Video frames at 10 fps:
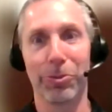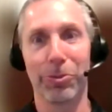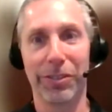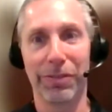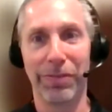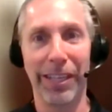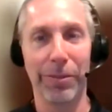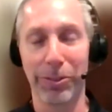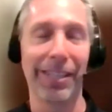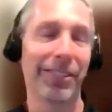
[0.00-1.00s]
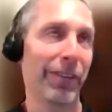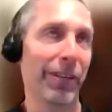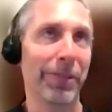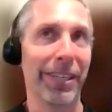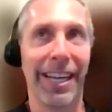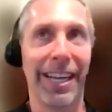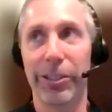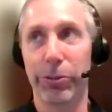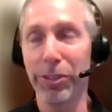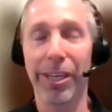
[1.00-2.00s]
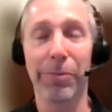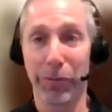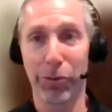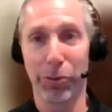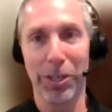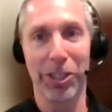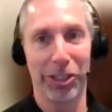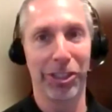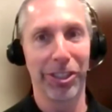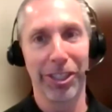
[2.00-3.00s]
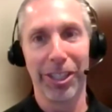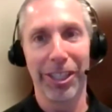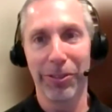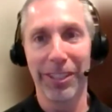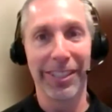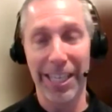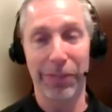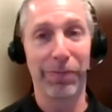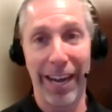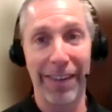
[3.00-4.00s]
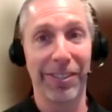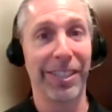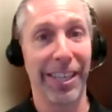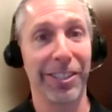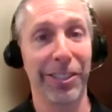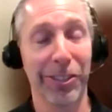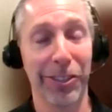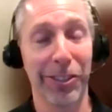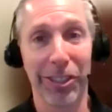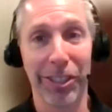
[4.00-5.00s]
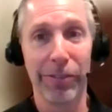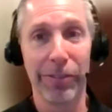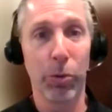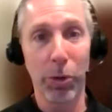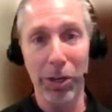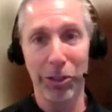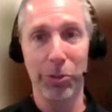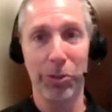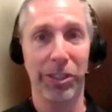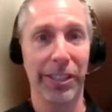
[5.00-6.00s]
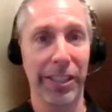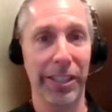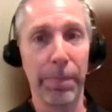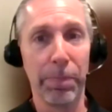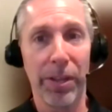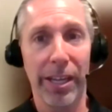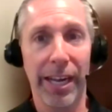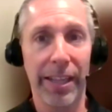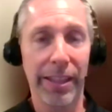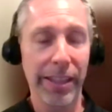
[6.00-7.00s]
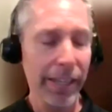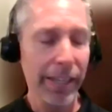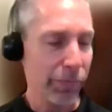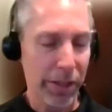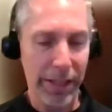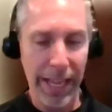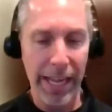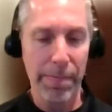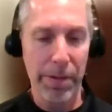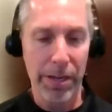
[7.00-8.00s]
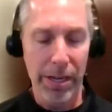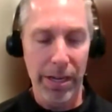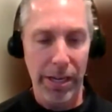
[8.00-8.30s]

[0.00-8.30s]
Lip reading: was developed, well, not developed, but has really come to fruition, in the last 5 to 10 years. Where do you see it? And I think for them,